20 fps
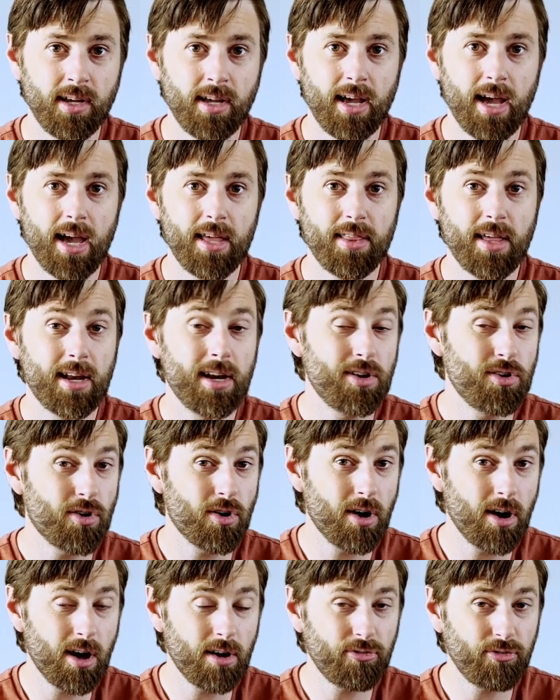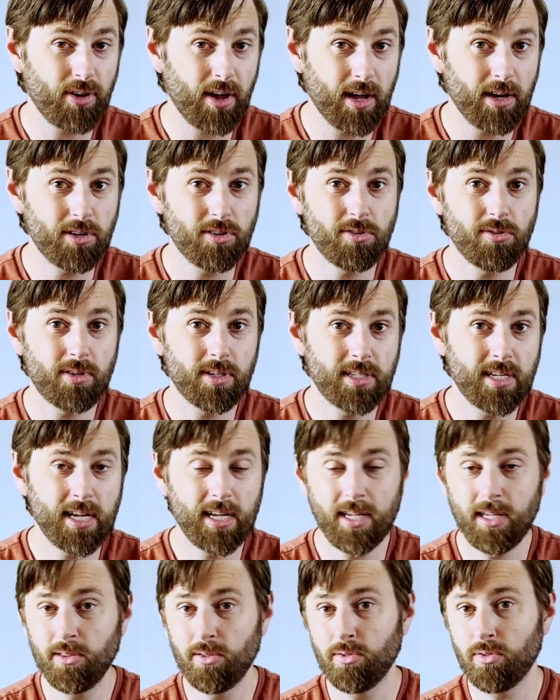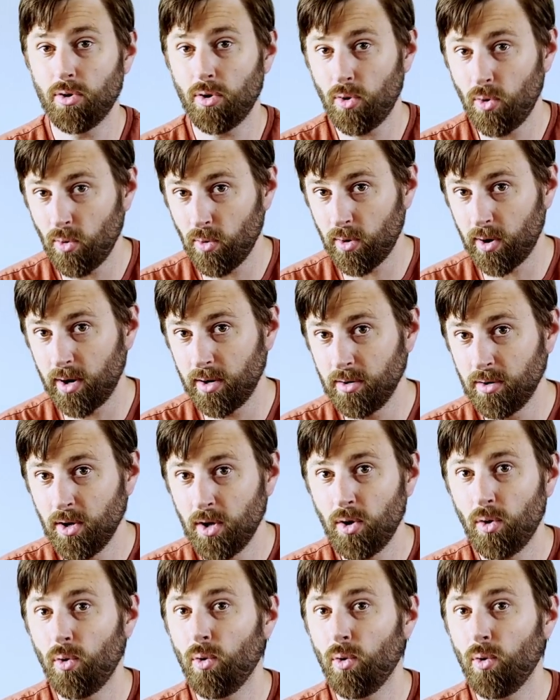And then in your offhand, you could take either the horn